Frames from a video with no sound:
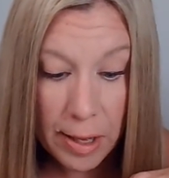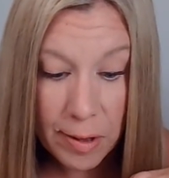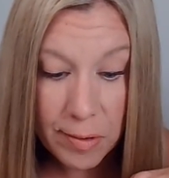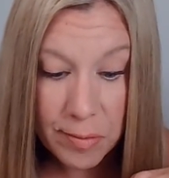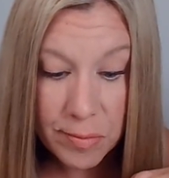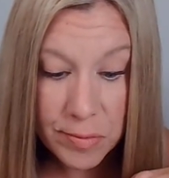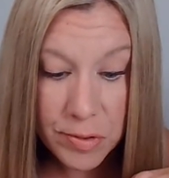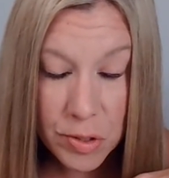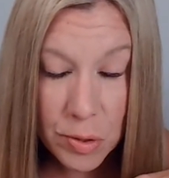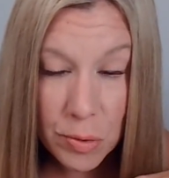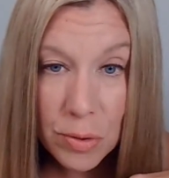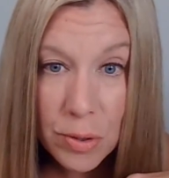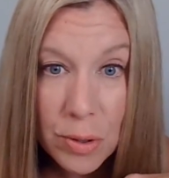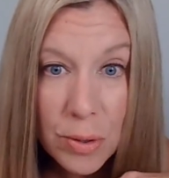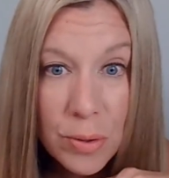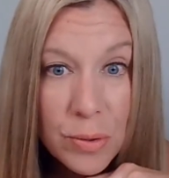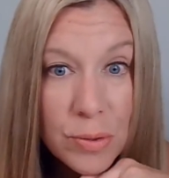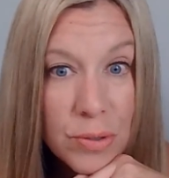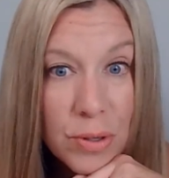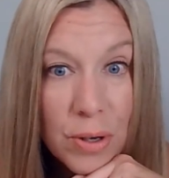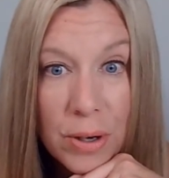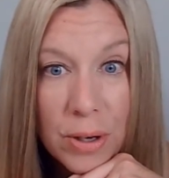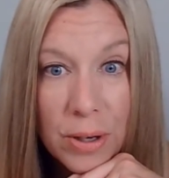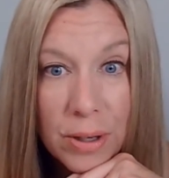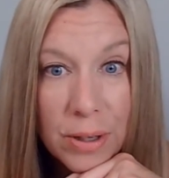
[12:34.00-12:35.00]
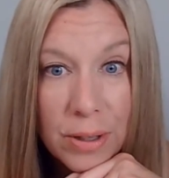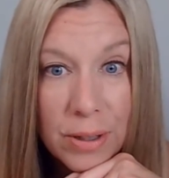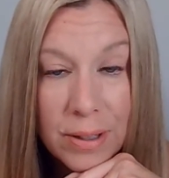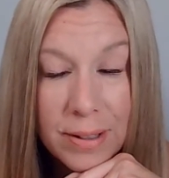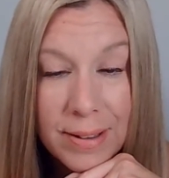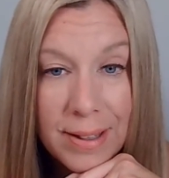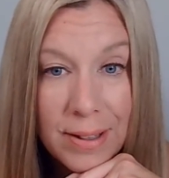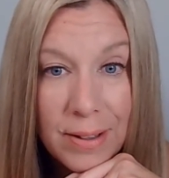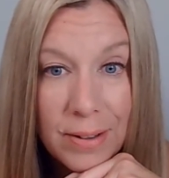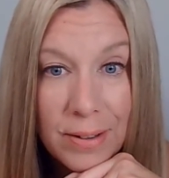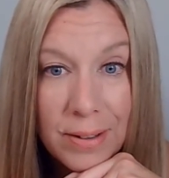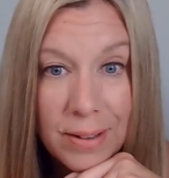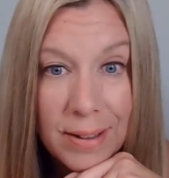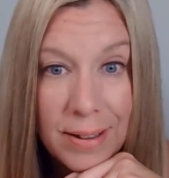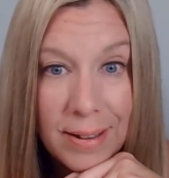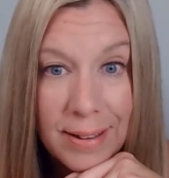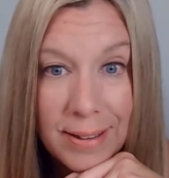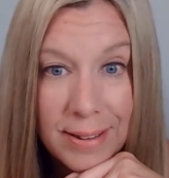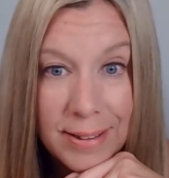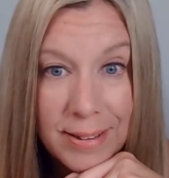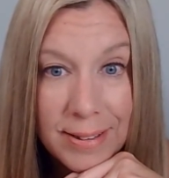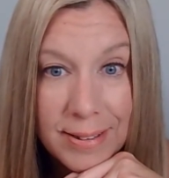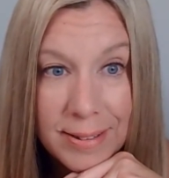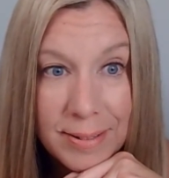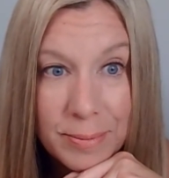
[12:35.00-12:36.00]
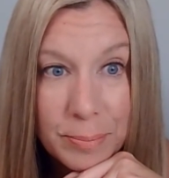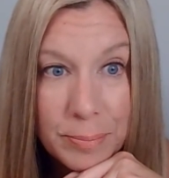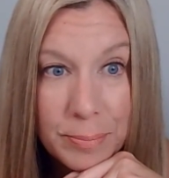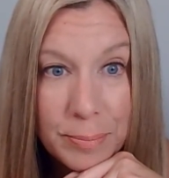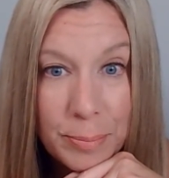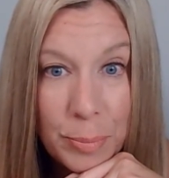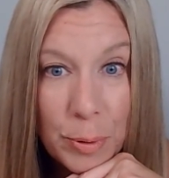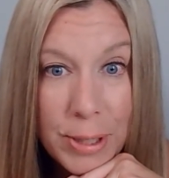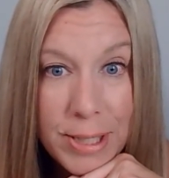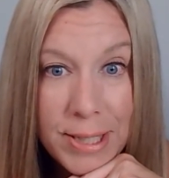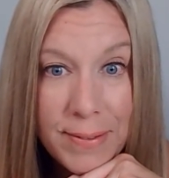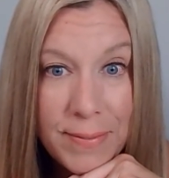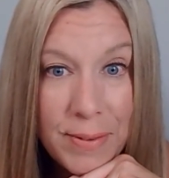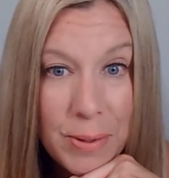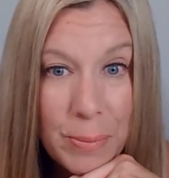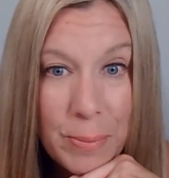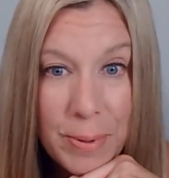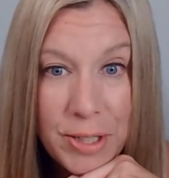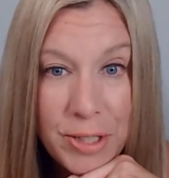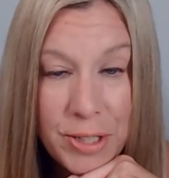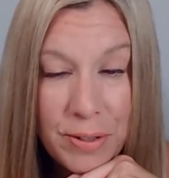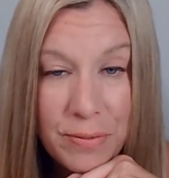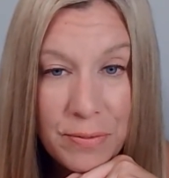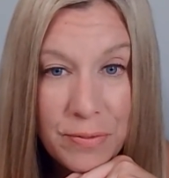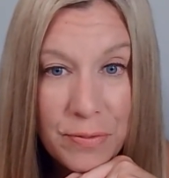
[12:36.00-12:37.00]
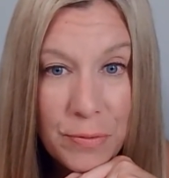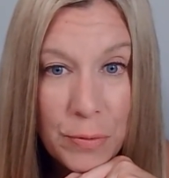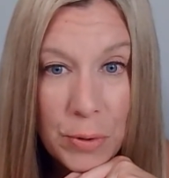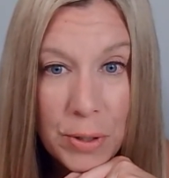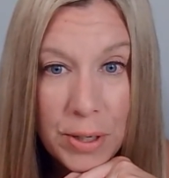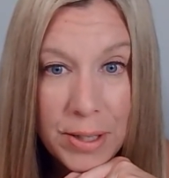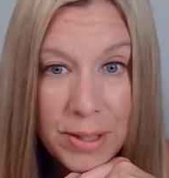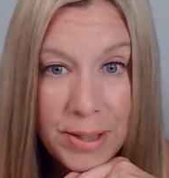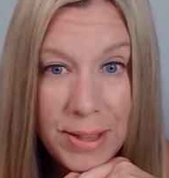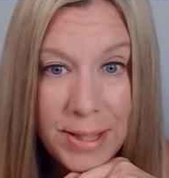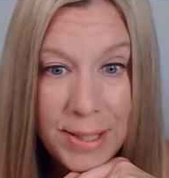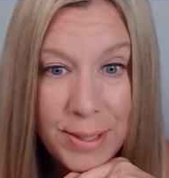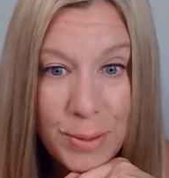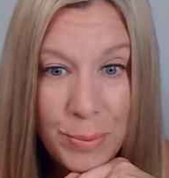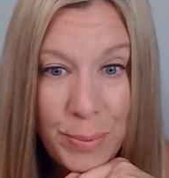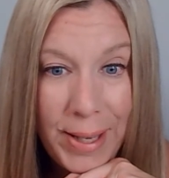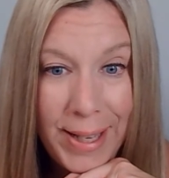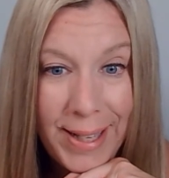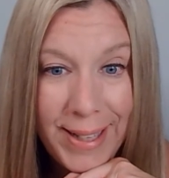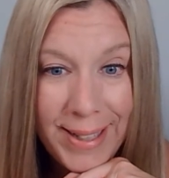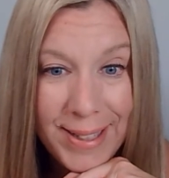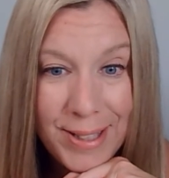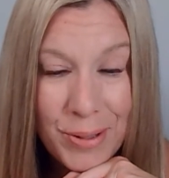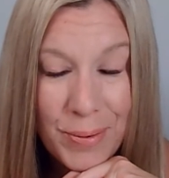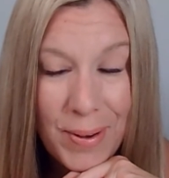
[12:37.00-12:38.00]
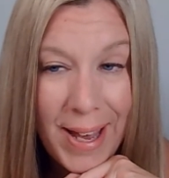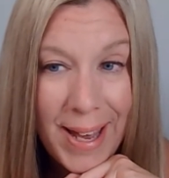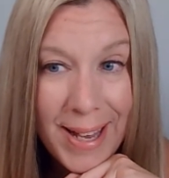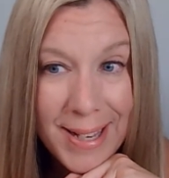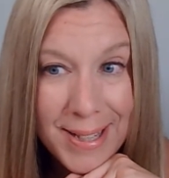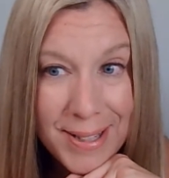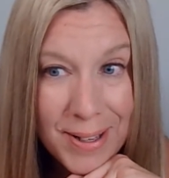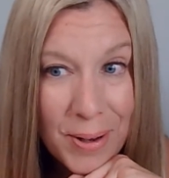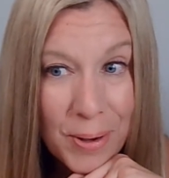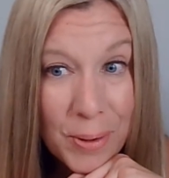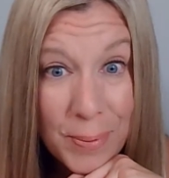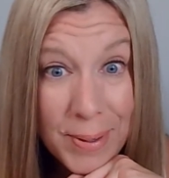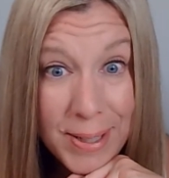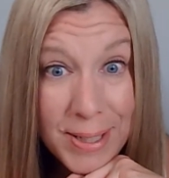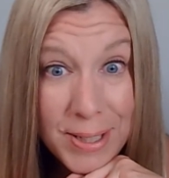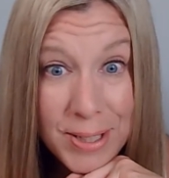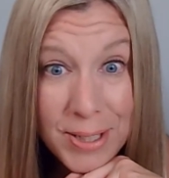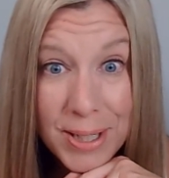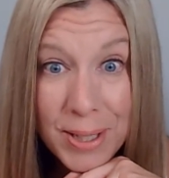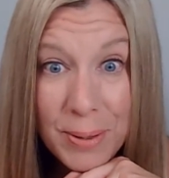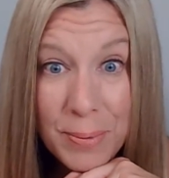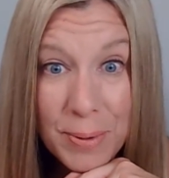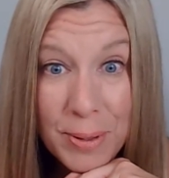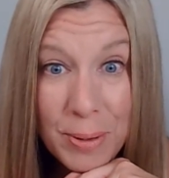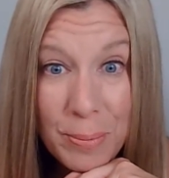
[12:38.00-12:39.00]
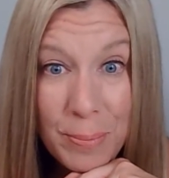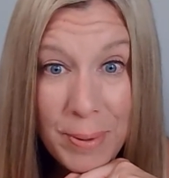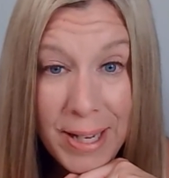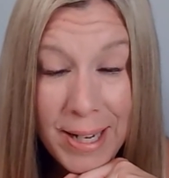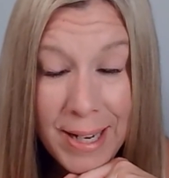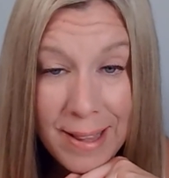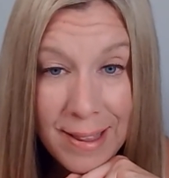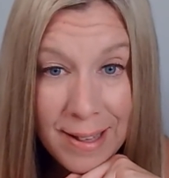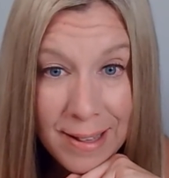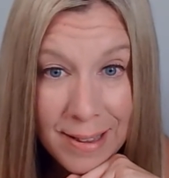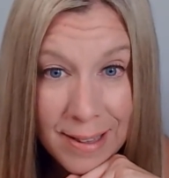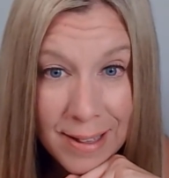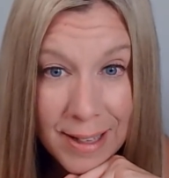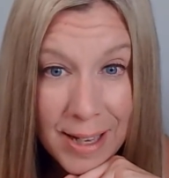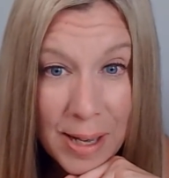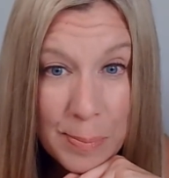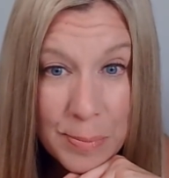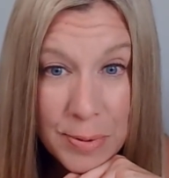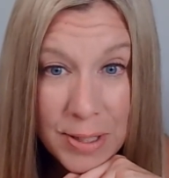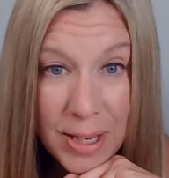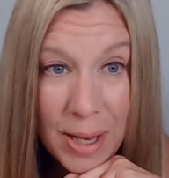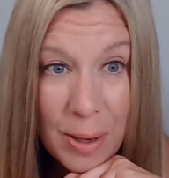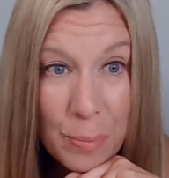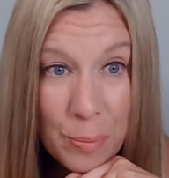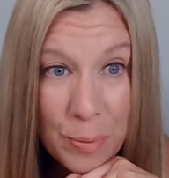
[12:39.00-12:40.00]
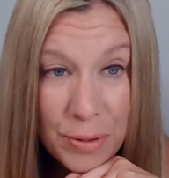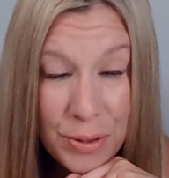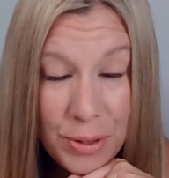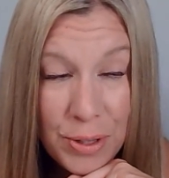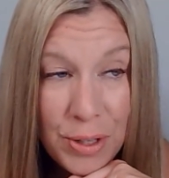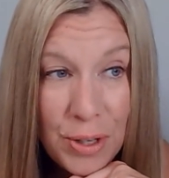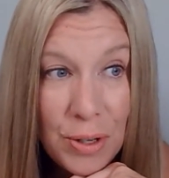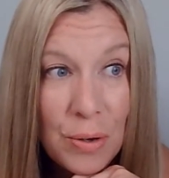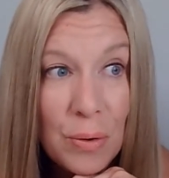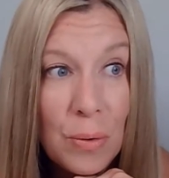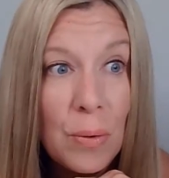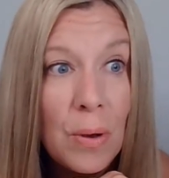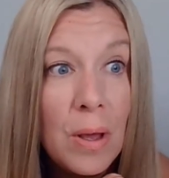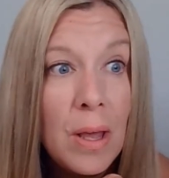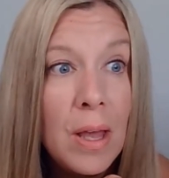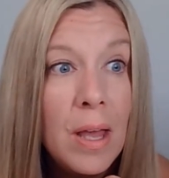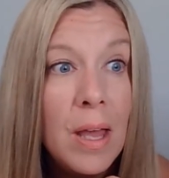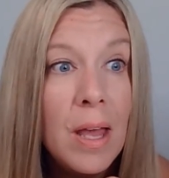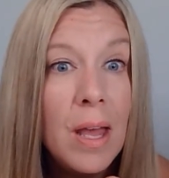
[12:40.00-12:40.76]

So those are the points of the mission for this week. So as always, share with me anything that comes up with you.